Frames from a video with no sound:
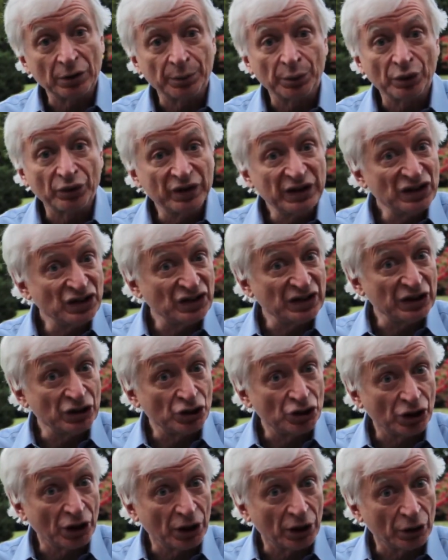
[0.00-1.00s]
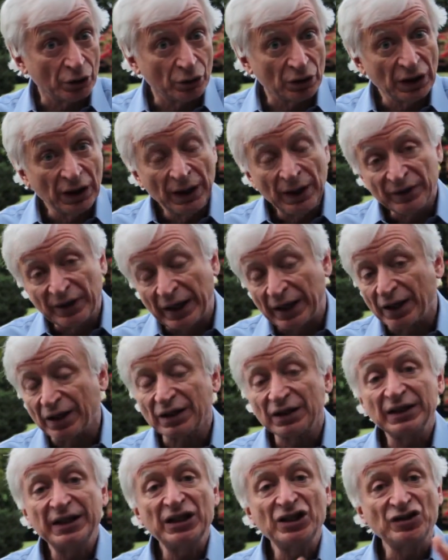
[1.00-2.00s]
Maurice showed that
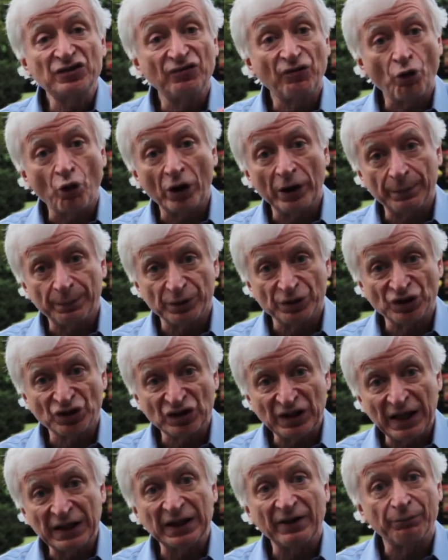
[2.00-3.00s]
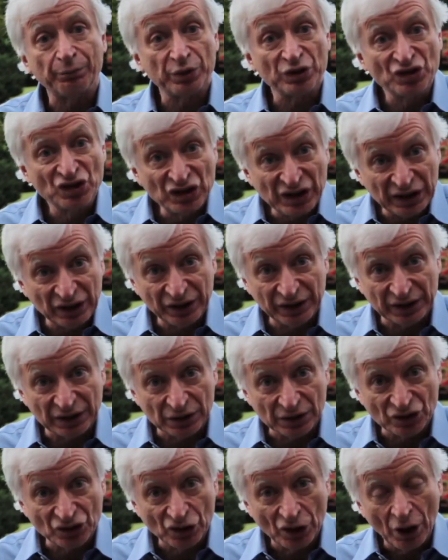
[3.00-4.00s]
at least 40% of
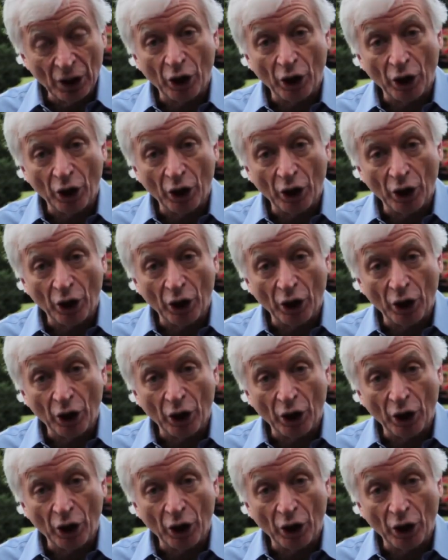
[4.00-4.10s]
Brazilians